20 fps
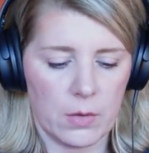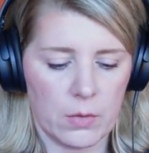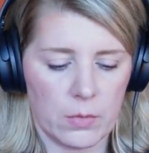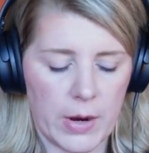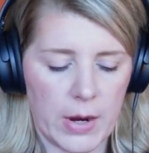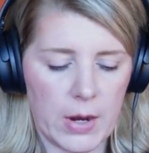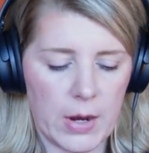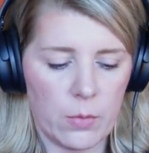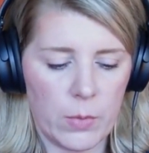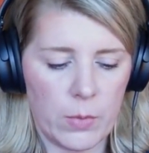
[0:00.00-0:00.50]

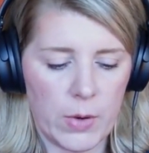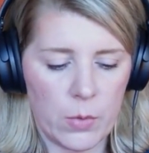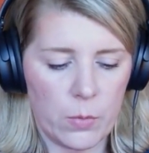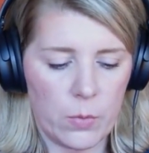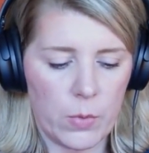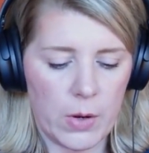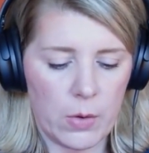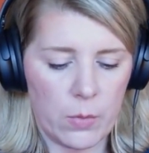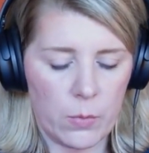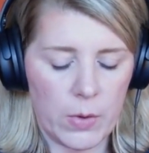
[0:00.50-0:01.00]
right? We
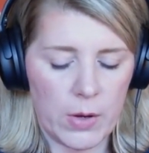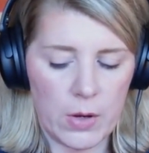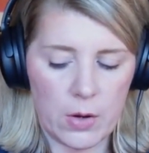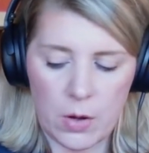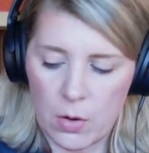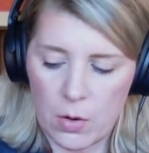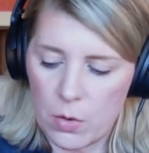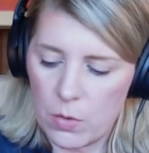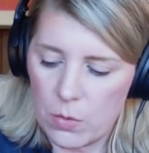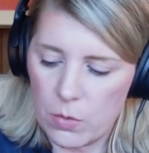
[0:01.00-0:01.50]

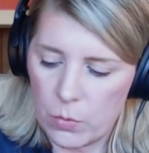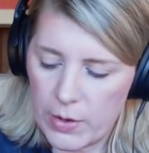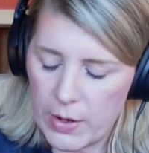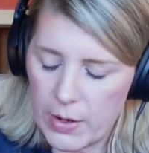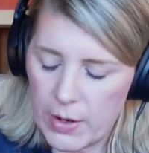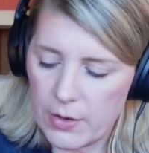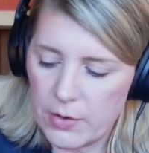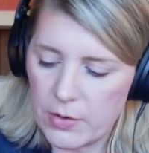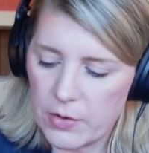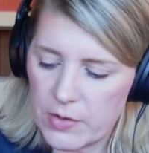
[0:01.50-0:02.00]
know,
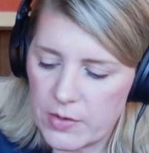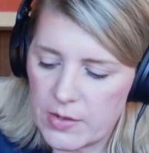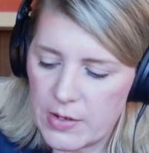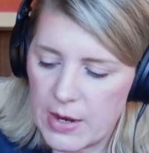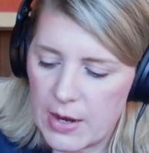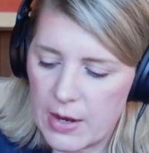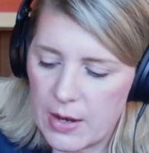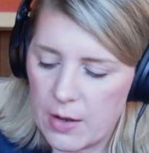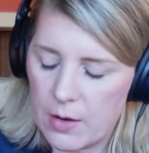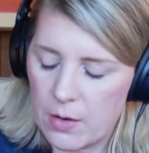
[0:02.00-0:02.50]
we
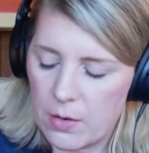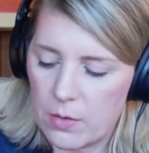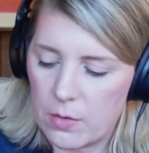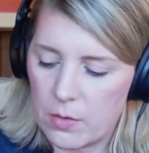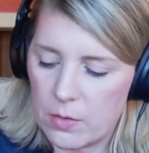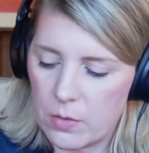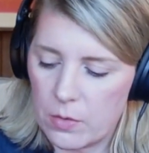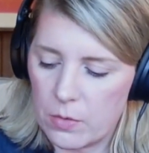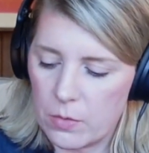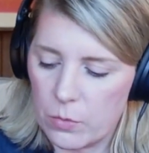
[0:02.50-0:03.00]
understand
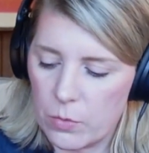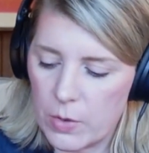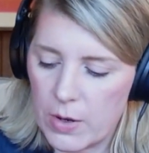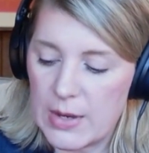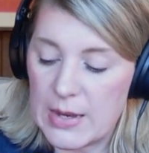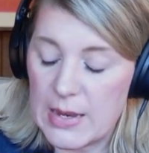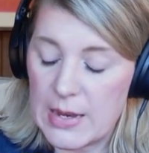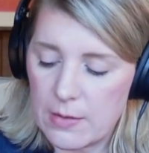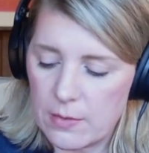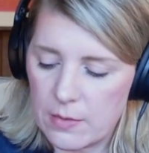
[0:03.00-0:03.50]
what
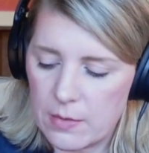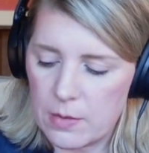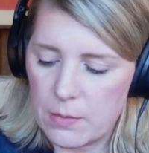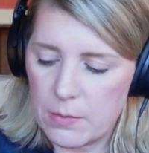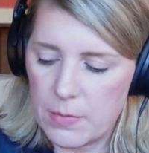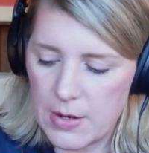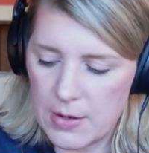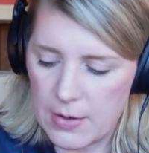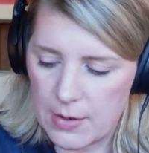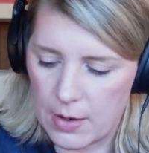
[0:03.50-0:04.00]
needs to
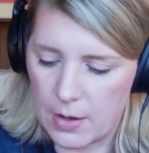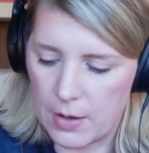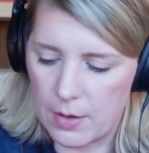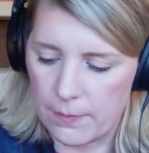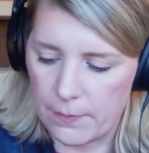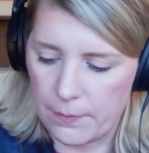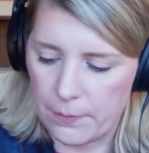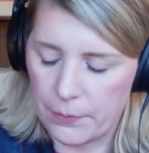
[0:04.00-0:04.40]
be done.